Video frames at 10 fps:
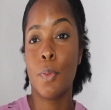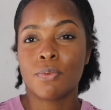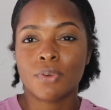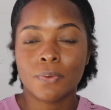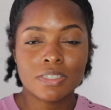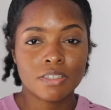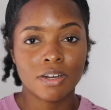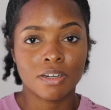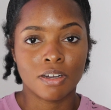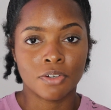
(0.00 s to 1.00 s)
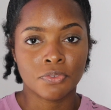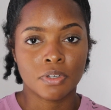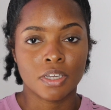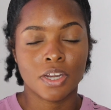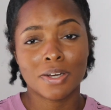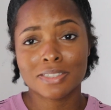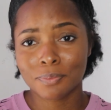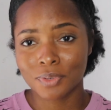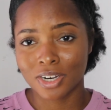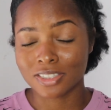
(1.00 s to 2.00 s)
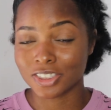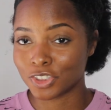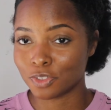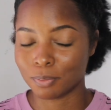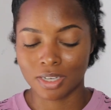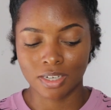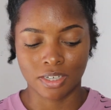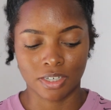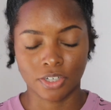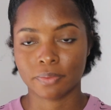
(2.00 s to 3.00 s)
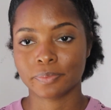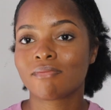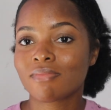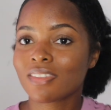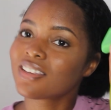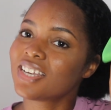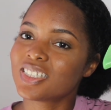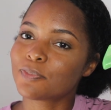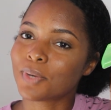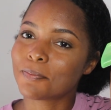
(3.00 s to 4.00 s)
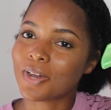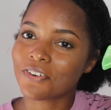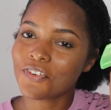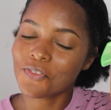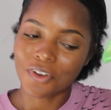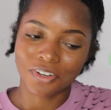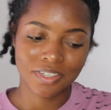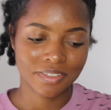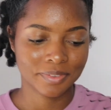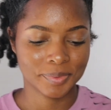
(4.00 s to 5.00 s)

before we start off, here are some products that you may need: a spray bottle of water,